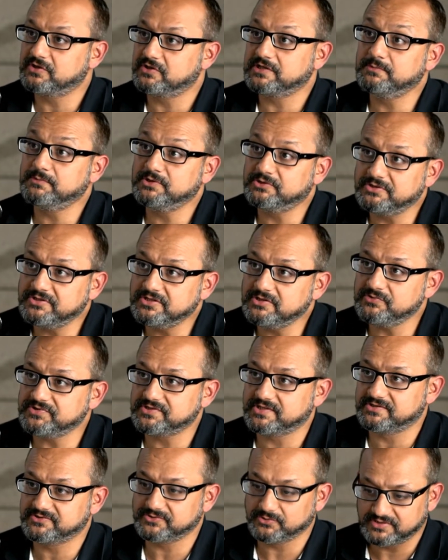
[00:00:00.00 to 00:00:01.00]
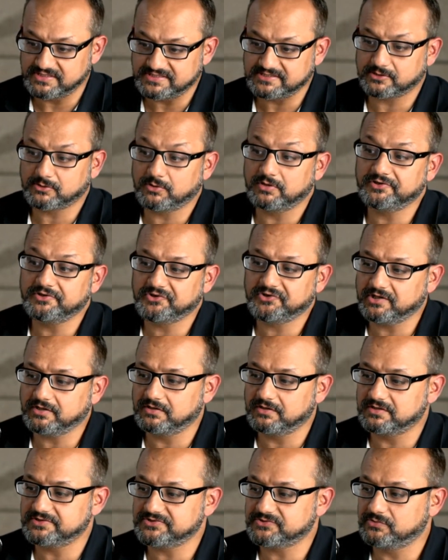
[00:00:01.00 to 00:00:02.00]
able to use it. So these are all
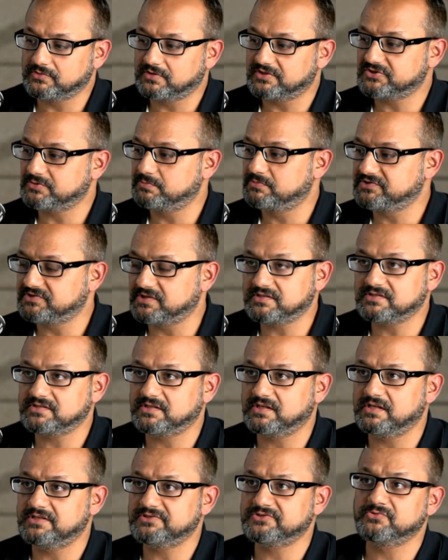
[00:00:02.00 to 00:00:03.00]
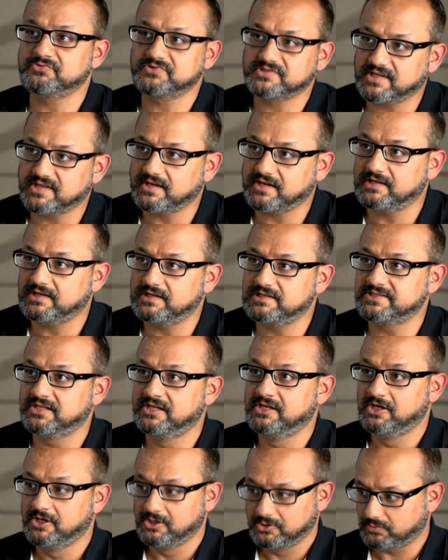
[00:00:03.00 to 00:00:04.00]
triggers to customer success, to sales,
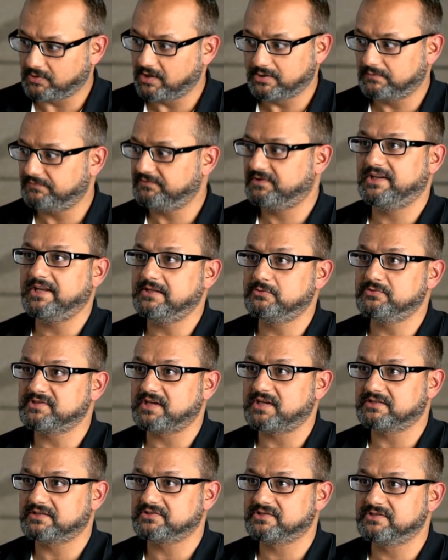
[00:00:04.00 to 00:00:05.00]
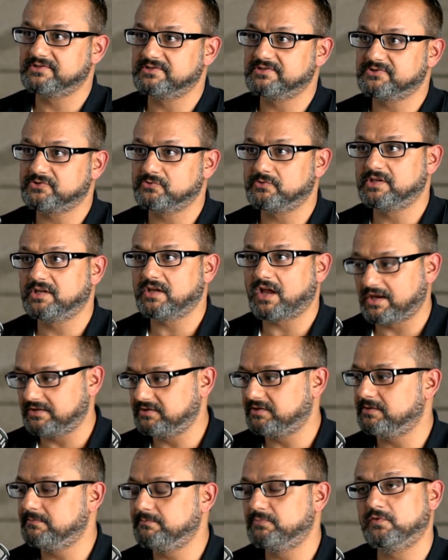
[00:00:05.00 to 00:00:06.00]
to kind of take those actions to
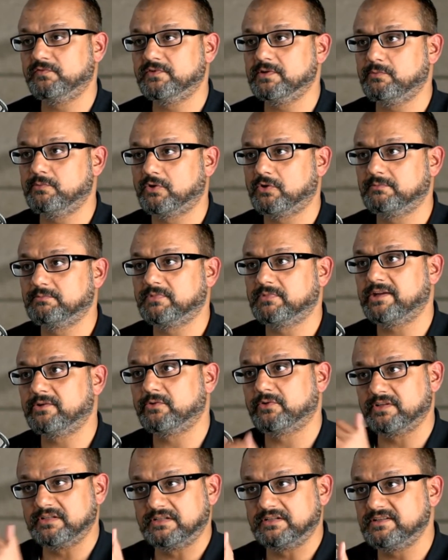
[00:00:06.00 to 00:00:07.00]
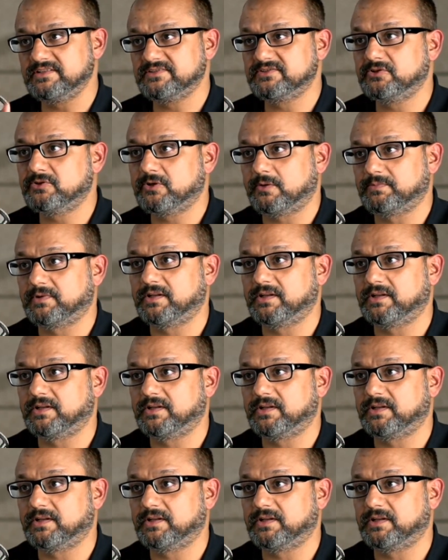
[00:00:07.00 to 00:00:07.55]
either improve the bottom line or increase the top line.